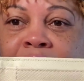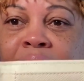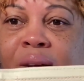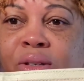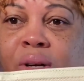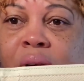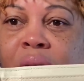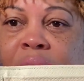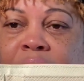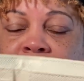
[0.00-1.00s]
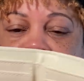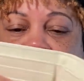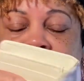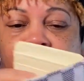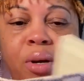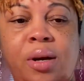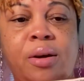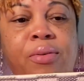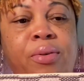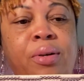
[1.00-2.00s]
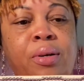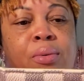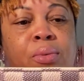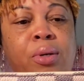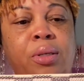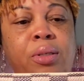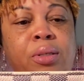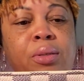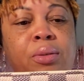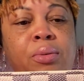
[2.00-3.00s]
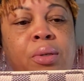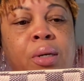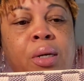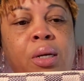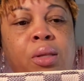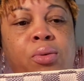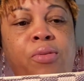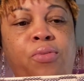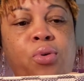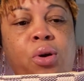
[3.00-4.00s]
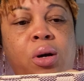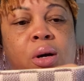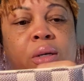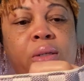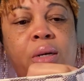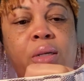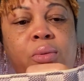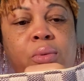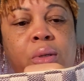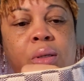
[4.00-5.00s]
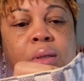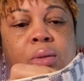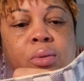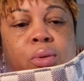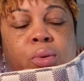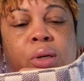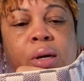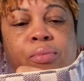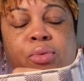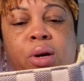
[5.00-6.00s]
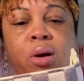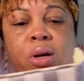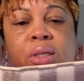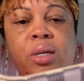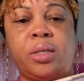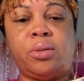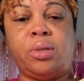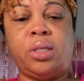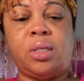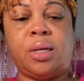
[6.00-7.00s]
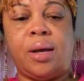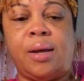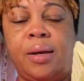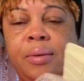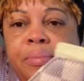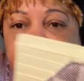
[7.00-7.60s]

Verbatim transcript: Has your card slots. You have 1, 2, 3, 4 card slots. You have 3 card slots on each side.